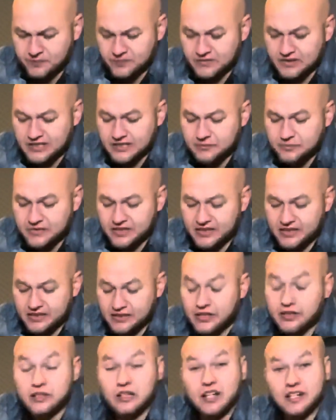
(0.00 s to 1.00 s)

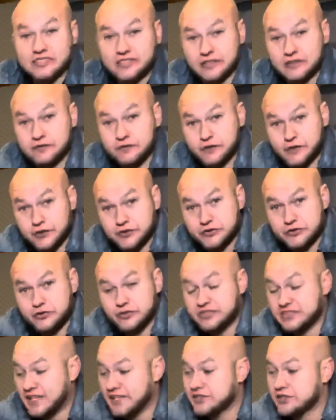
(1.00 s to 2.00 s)
like I said, first two
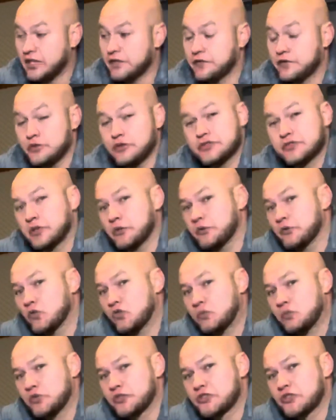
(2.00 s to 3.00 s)
sets I've used the
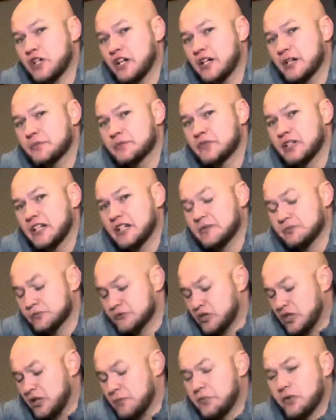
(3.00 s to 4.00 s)
normal
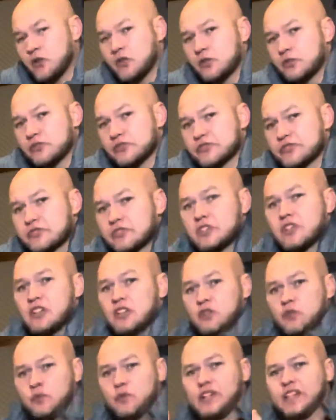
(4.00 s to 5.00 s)
tripoles
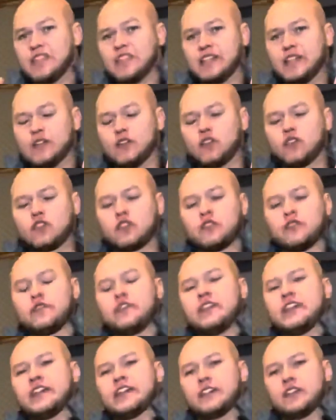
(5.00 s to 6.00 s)
where they are
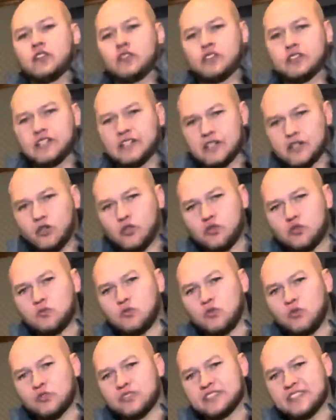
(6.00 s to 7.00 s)
configured on an
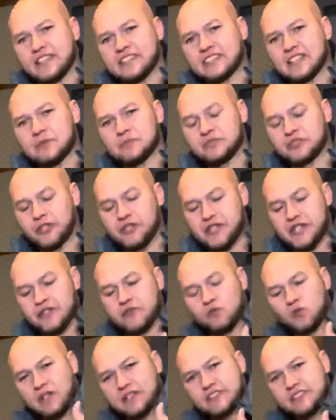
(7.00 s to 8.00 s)
on-wall setup. So you have
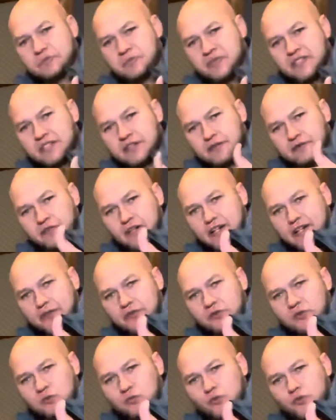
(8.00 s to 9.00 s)
one speaker firing
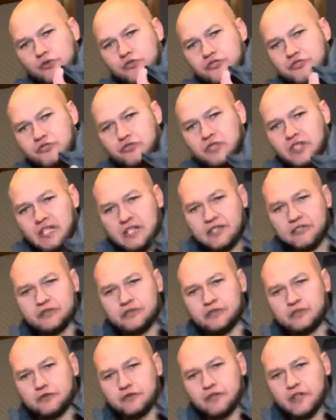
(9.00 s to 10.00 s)
towards you,
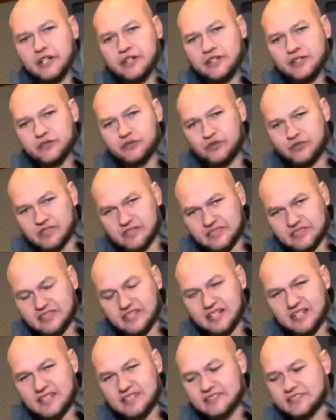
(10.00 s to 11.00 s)
two firing to the
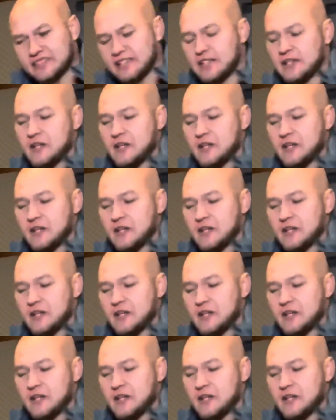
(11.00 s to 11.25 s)
sides.